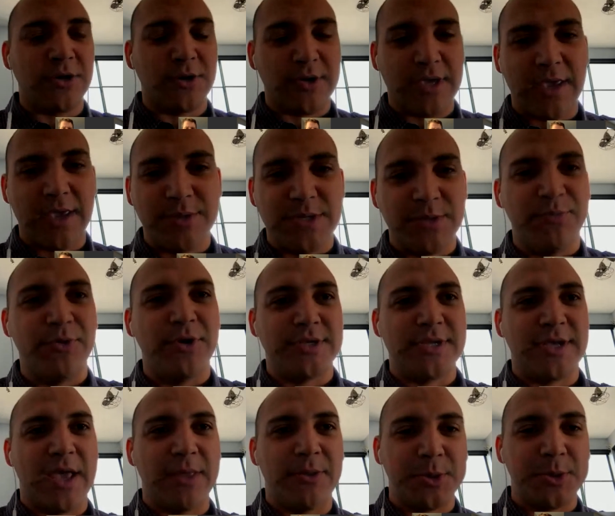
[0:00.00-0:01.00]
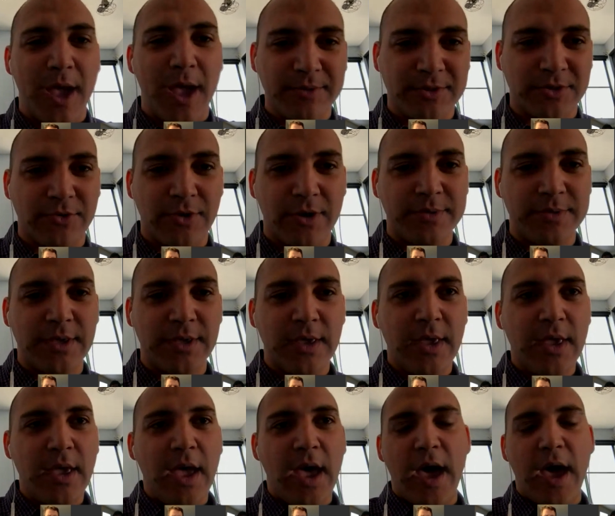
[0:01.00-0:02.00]
it took him to put together
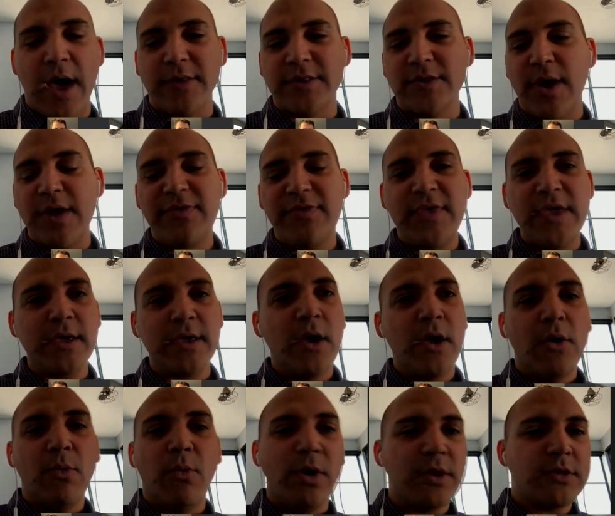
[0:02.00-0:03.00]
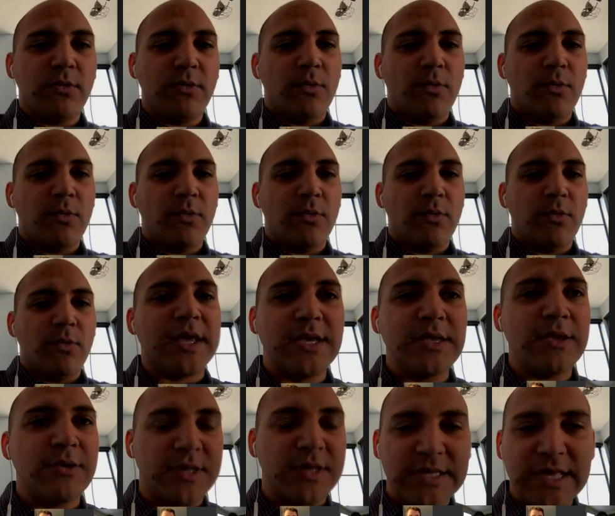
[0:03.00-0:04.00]
JavaScript. So I think what you're
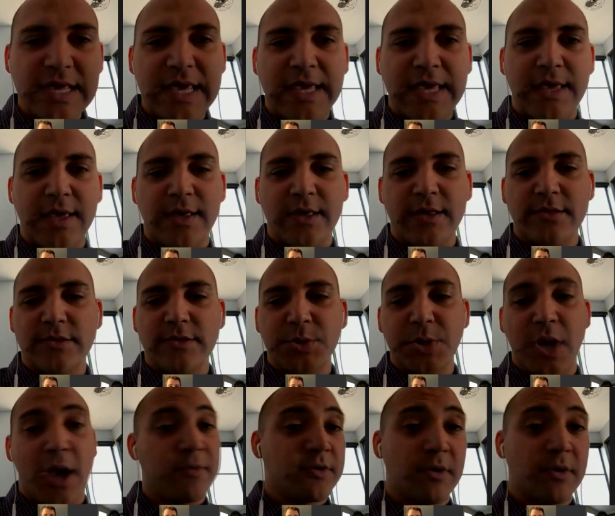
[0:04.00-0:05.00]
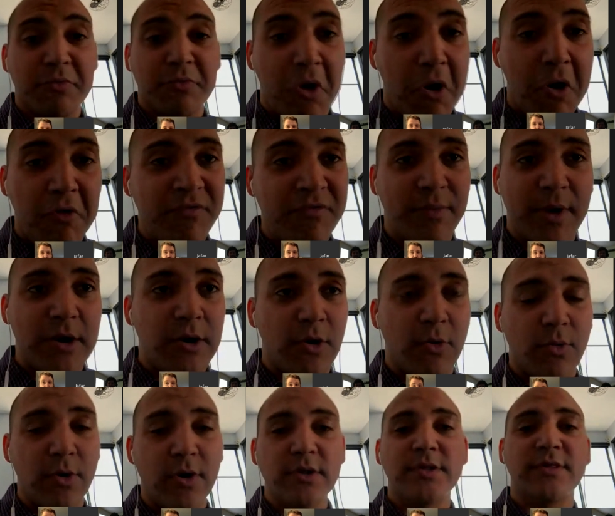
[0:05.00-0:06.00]
going to continue to see is JavaScript
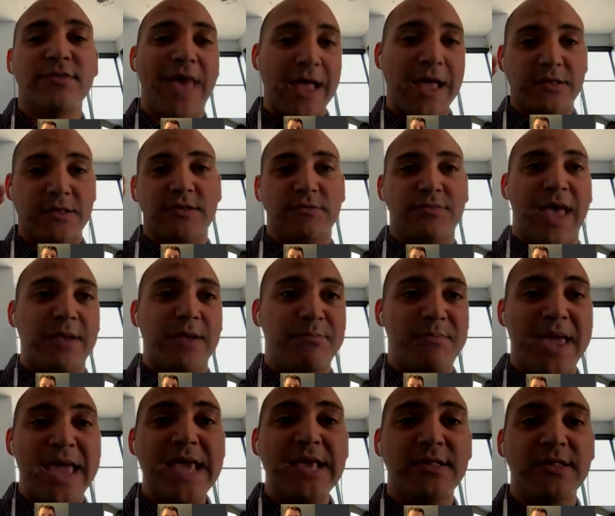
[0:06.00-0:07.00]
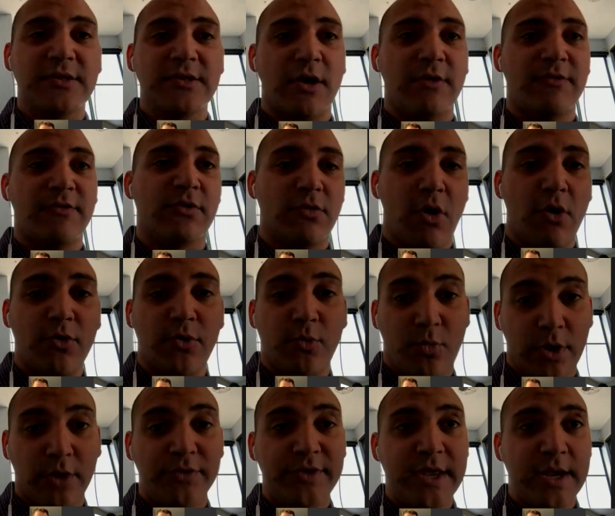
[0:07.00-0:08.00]
grow, for better or worse. That pace of
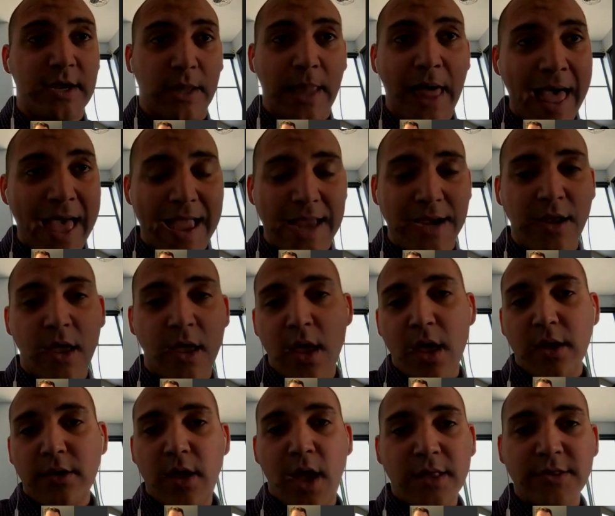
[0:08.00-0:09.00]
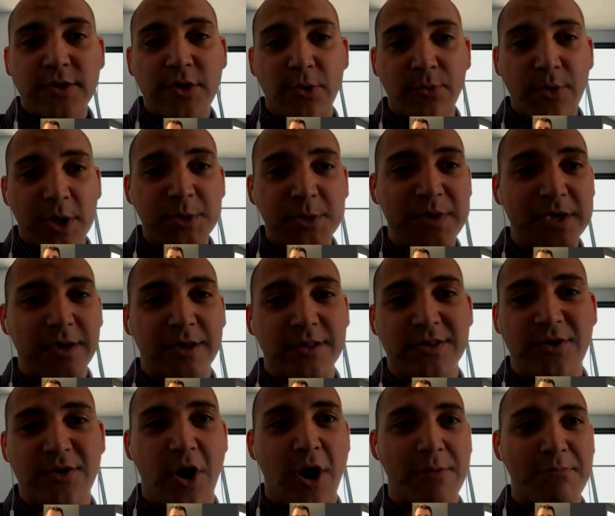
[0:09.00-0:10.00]
growth will decline, not so much
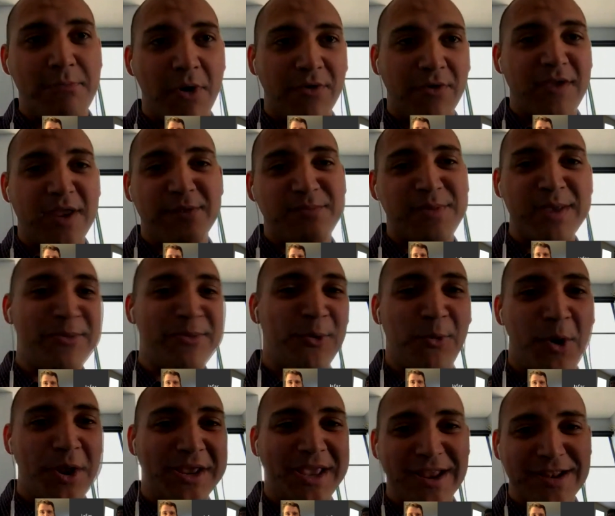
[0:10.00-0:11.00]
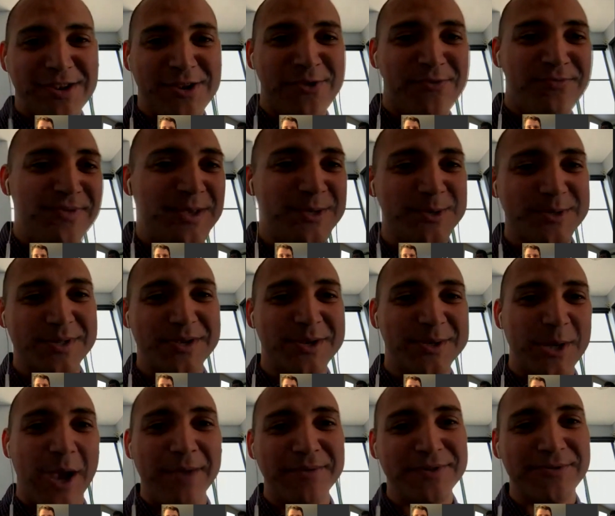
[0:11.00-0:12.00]
because there aren't motivated people who want to get new features
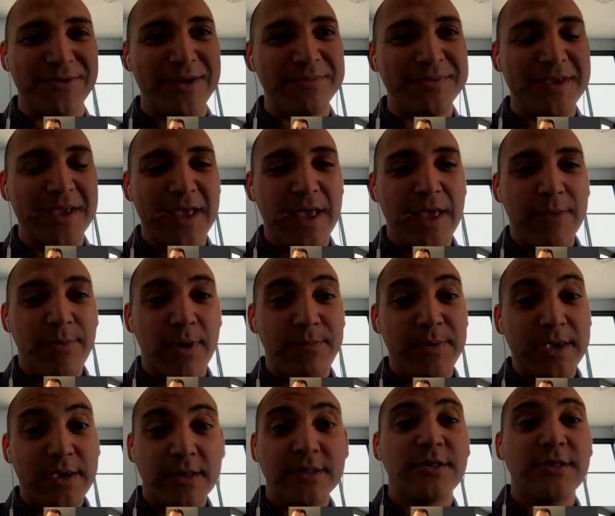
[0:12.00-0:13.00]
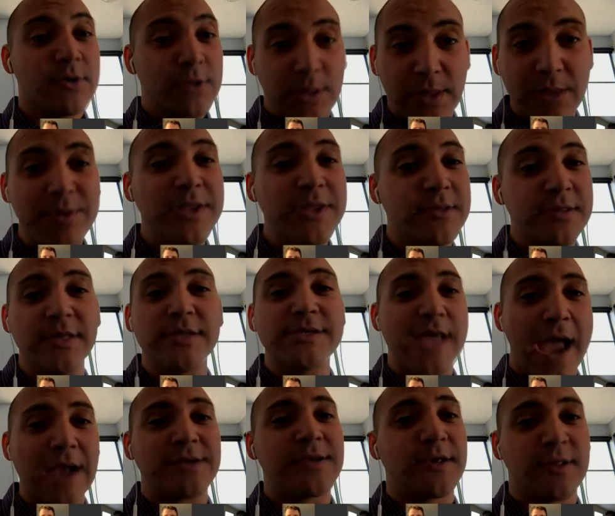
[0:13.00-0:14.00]
into JavaScript, but because there's limited
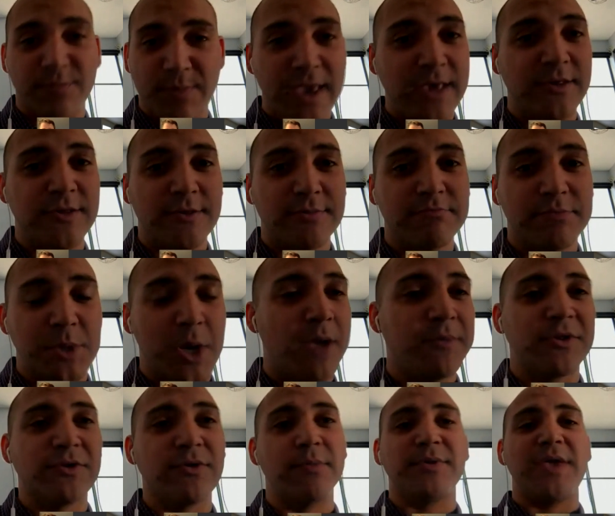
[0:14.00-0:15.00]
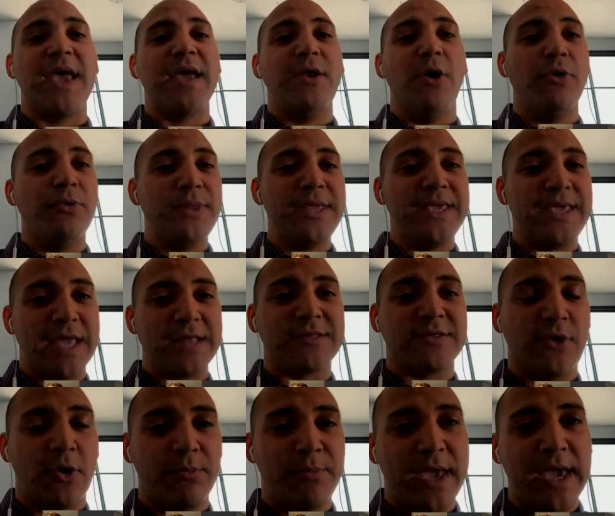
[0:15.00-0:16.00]
syntactic space. JavaScript can only get
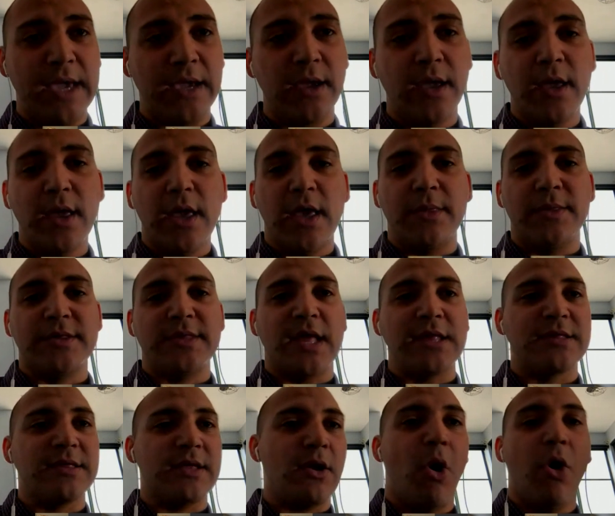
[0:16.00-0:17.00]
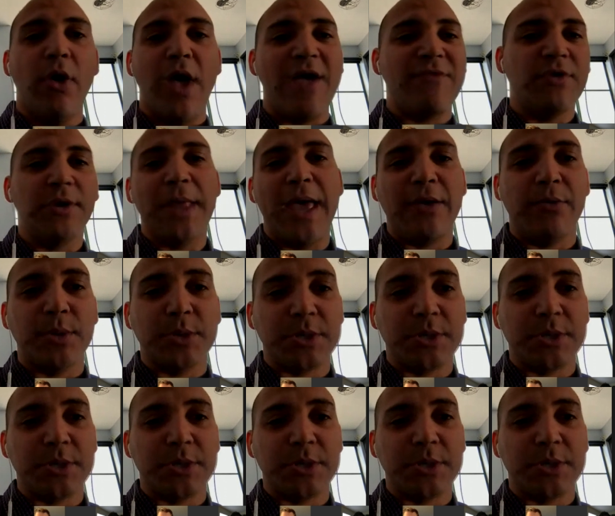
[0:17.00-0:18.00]
so big in the sense that every language
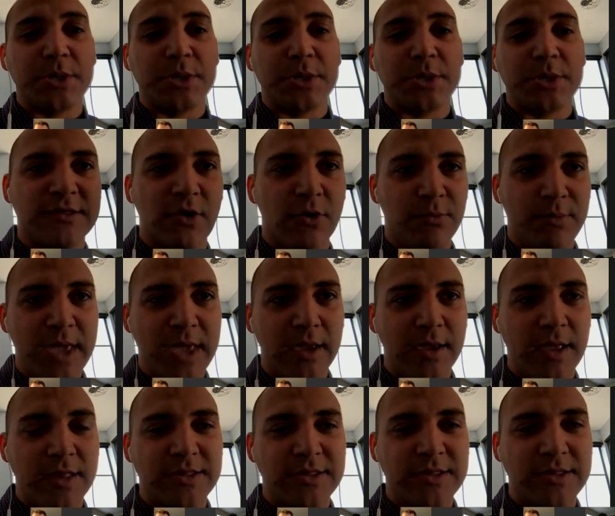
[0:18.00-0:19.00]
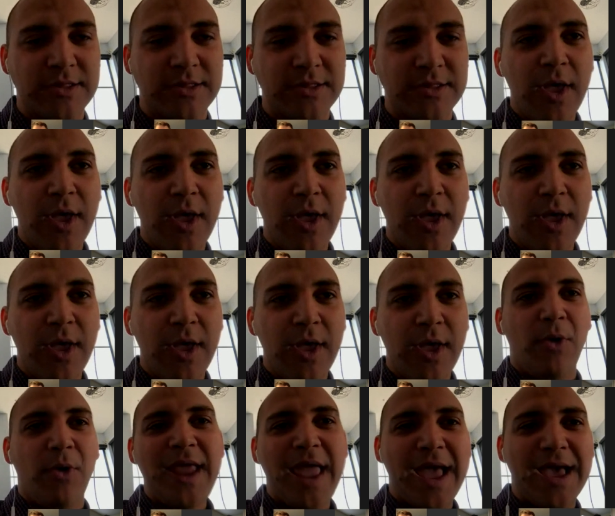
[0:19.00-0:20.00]
can only get so big. And so
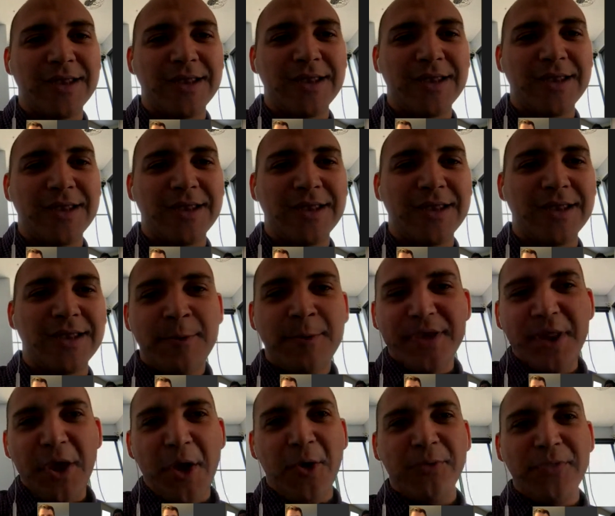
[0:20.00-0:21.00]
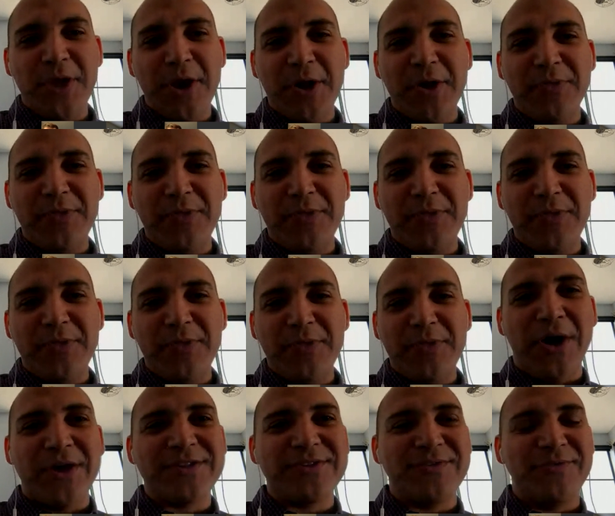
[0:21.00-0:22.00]
on one hand,
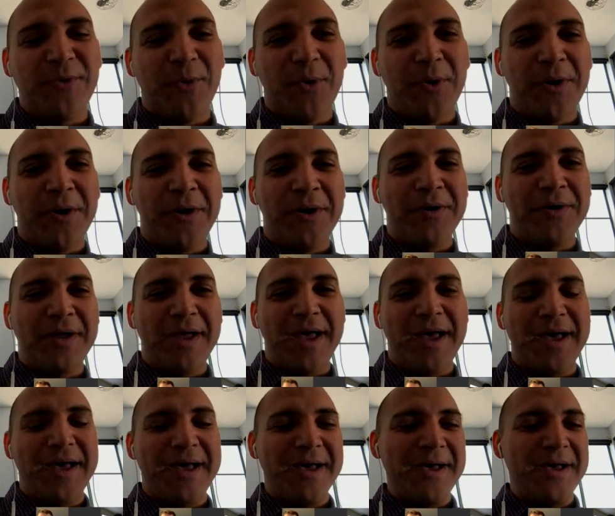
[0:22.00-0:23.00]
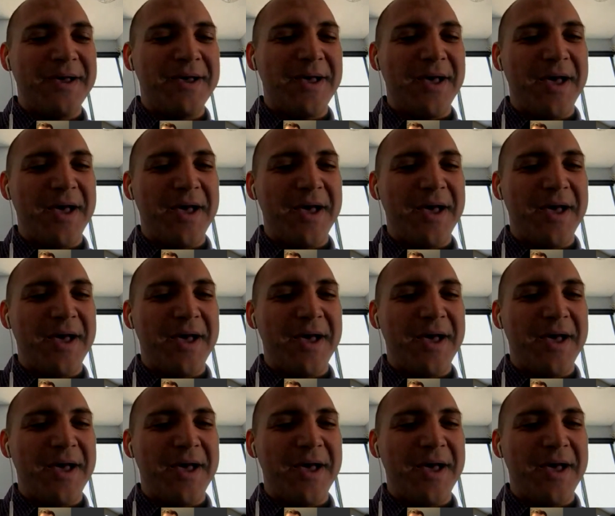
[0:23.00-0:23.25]
there's cause for